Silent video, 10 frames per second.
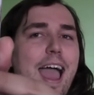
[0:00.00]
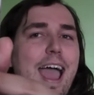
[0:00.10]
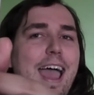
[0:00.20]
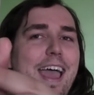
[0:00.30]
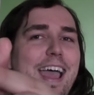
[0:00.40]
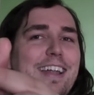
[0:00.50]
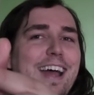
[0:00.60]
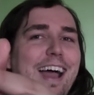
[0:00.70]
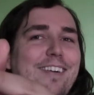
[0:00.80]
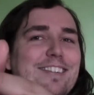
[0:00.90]
And
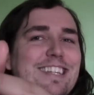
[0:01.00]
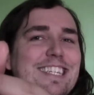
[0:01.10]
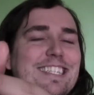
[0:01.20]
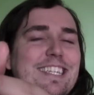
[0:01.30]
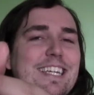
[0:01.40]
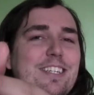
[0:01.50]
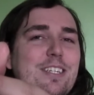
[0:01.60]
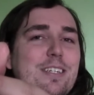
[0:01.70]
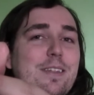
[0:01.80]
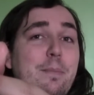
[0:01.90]
I was listening
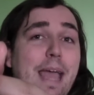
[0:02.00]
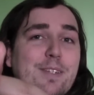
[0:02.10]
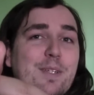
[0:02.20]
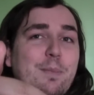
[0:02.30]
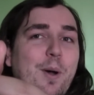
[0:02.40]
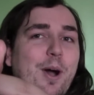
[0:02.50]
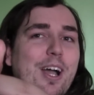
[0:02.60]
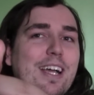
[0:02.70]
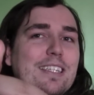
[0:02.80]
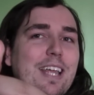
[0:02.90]
to the Backstreet
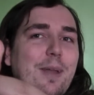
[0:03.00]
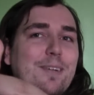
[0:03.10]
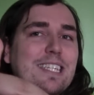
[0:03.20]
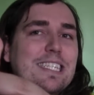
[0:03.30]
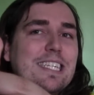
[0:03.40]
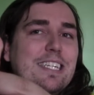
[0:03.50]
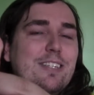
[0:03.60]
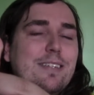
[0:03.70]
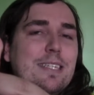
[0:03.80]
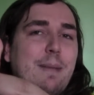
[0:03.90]
Boys, and I was listening
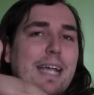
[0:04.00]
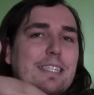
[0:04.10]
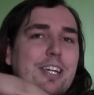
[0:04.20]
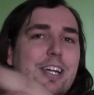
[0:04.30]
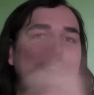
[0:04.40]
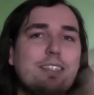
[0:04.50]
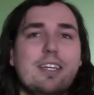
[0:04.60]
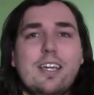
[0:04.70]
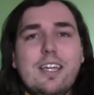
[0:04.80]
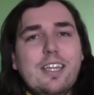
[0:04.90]
to the Spice Girls.
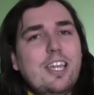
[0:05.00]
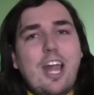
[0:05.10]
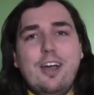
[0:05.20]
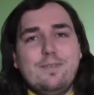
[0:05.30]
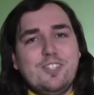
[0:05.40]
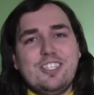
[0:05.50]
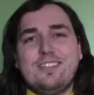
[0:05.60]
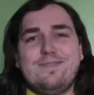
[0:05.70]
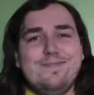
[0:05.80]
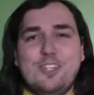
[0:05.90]
You know,
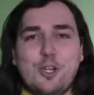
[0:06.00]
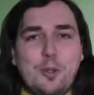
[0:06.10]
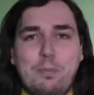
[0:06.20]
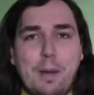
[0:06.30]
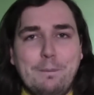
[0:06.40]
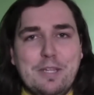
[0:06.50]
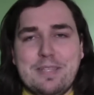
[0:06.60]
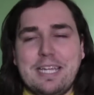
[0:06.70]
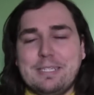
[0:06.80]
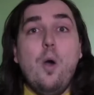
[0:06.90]
just good old pop
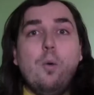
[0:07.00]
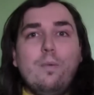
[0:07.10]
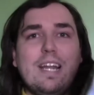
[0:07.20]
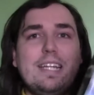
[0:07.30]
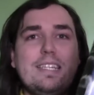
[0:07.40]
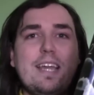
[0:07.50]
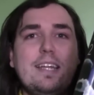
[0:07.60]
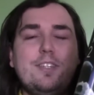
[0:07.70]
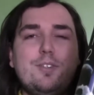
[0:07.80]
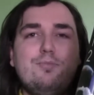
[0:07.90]
music. When I
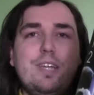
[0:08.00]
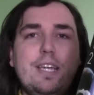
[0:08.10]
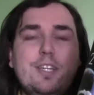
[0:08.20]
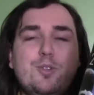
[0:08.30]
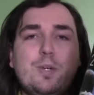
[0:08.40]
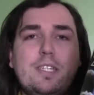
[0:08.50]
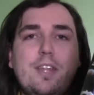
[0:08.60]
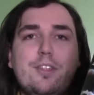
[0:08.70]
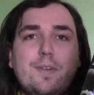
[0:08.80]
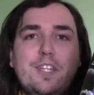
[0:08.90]
decided to read
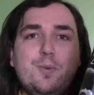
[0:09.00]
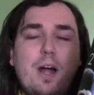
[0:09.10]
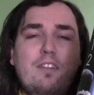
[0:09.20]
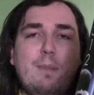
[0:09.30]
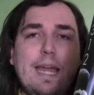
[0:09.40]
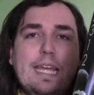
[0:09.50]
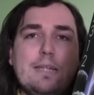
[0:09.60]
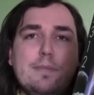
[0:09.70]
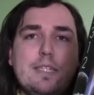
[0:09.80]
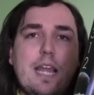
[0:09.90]
2312 by
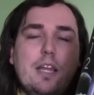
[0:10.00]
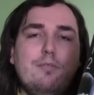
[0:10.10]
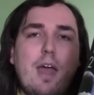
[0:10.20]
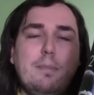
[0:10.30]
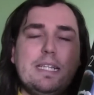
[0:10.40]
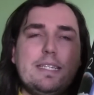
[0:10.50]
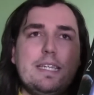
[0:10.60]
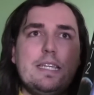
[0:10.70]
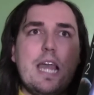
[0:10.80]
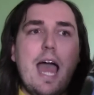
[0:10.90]
Kim Stanley
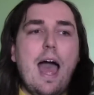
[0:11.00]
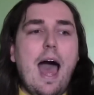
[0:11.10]
Robinson,